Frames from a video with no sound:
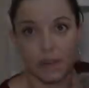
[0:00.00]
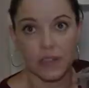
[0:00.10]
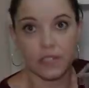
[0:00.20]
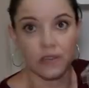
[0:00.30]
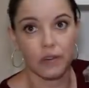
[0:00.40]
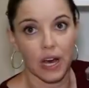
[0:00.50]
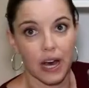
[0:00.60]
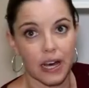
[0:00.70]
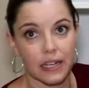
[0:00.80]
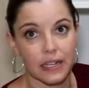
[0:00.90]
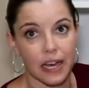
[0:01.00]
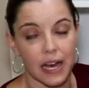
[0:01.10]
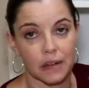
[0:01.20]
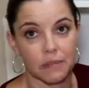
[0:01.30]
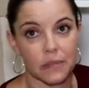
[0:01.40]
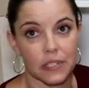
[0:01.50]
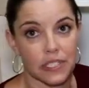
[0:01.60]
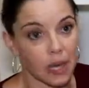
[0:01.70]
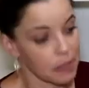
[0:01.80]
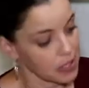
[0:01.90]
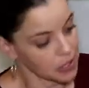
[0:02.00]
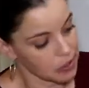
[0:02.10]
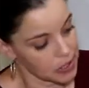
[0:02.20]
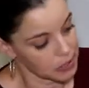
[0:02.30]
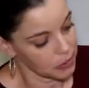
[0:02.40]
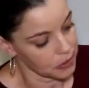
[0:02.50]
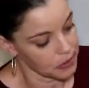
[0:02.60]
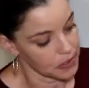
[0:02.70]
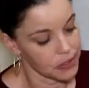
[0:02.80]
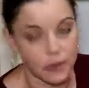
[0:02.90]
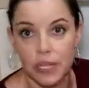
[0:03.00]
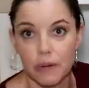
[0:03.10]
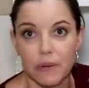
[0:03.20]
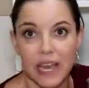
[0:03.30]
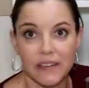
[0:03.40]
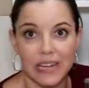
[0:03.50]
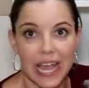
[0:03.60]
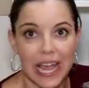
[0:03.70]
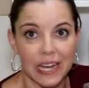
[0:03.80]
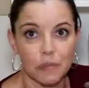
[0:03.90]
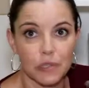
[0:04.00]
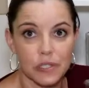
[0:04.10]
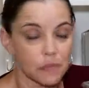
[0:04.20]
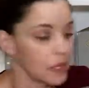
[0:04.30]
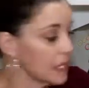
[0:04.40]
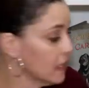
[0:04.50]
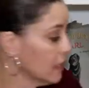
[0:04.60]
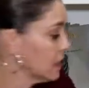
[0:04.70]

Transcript: also got topics to explore. So here we have an animals bin.